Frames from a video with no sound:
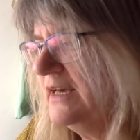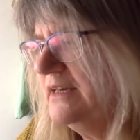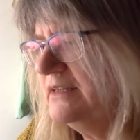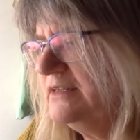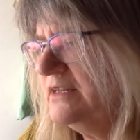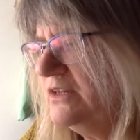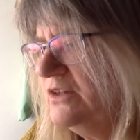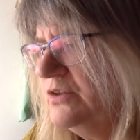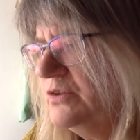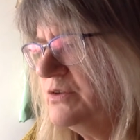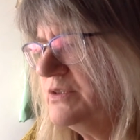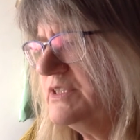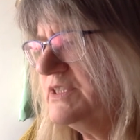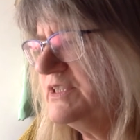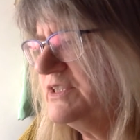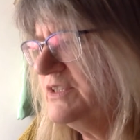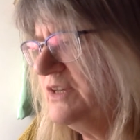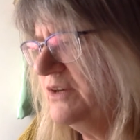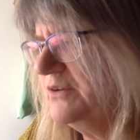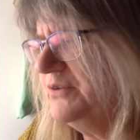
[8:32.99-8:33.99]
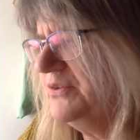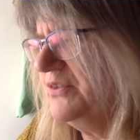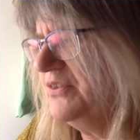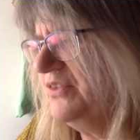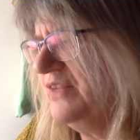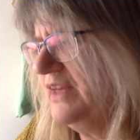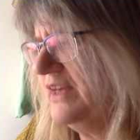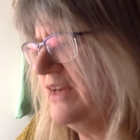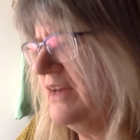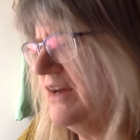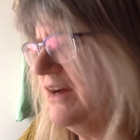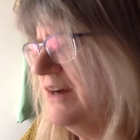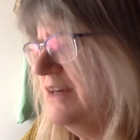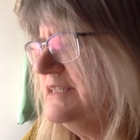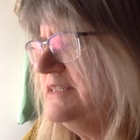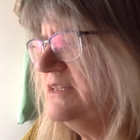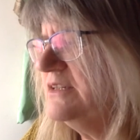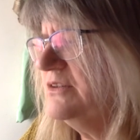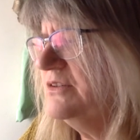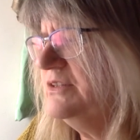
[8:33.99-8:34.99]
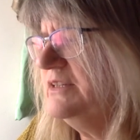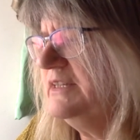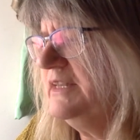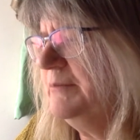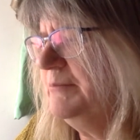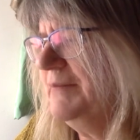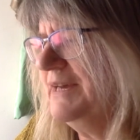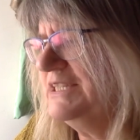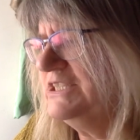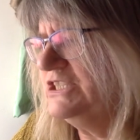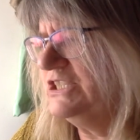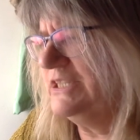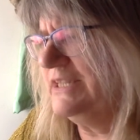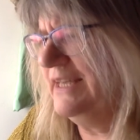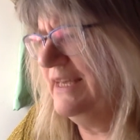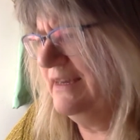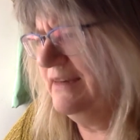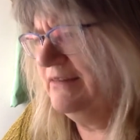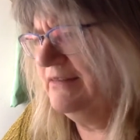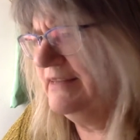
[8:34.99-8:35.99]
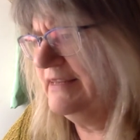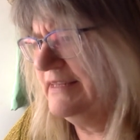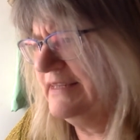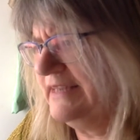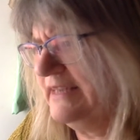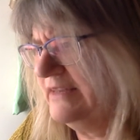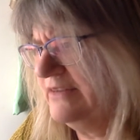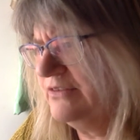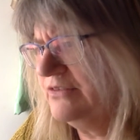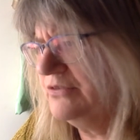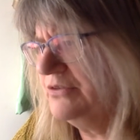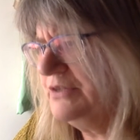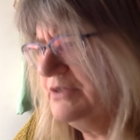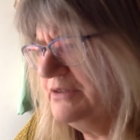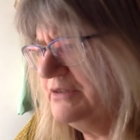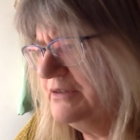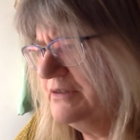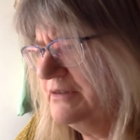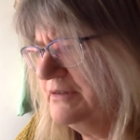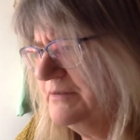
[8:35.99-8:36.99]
that looked so thick Ida couldn't imagine how they'd get through.